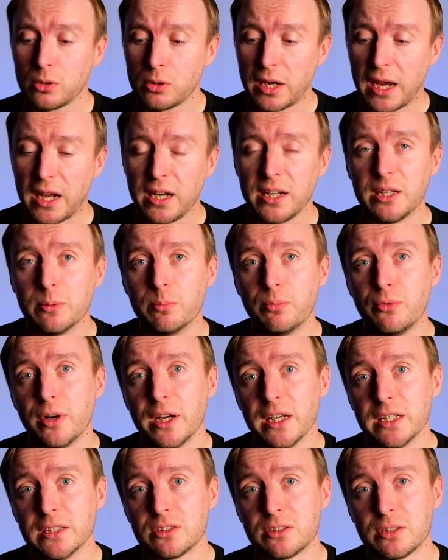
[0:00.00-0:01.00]

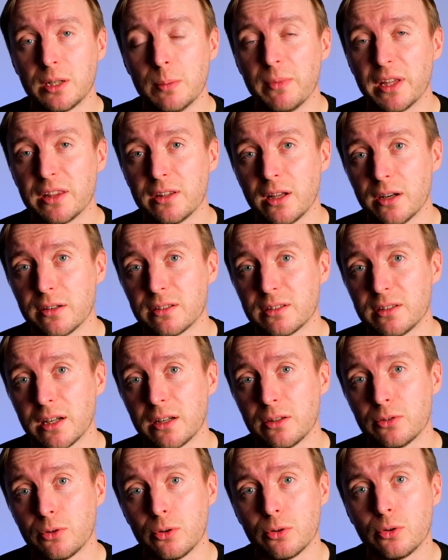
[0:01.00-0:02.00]
calibrates the metal
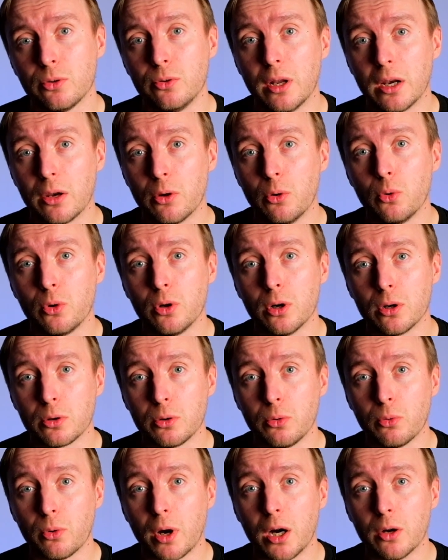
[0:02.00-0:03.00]
detector to the local
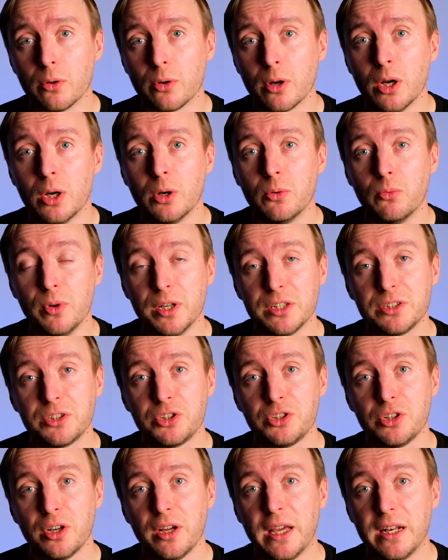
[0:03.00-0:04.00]
ground,
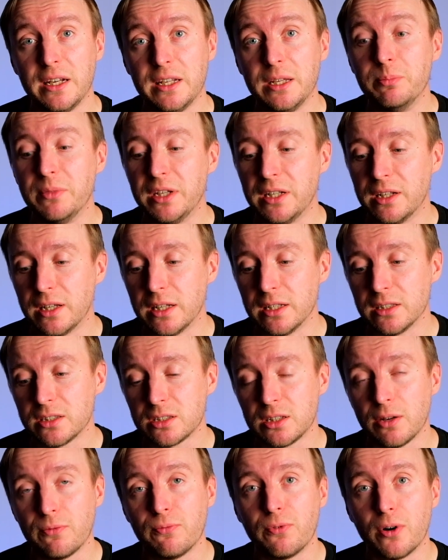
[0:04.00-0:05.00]
which
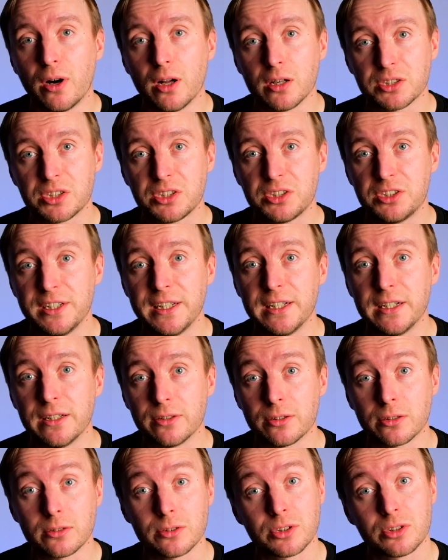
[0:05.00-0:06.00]
eliminates the false
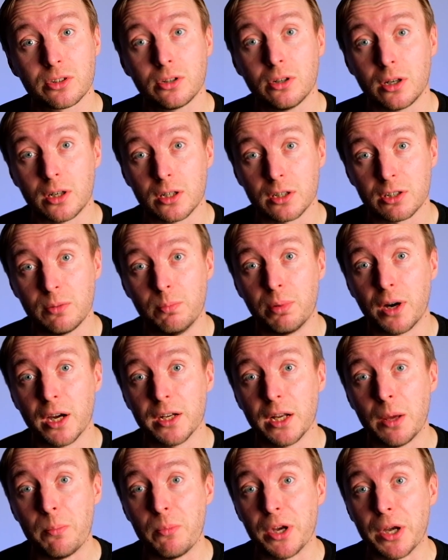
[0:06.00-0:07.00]
signals caused by
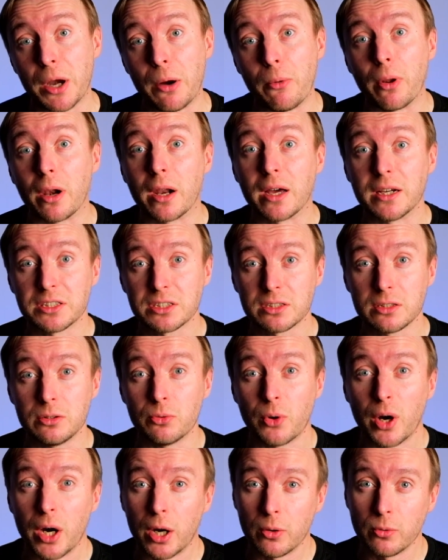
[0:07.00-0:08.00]
the mineralized
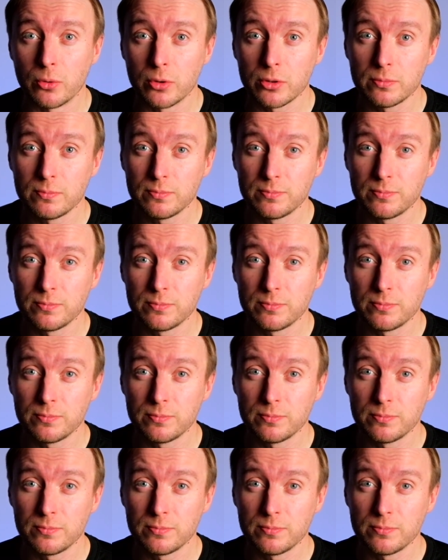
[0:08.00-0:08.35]
ground.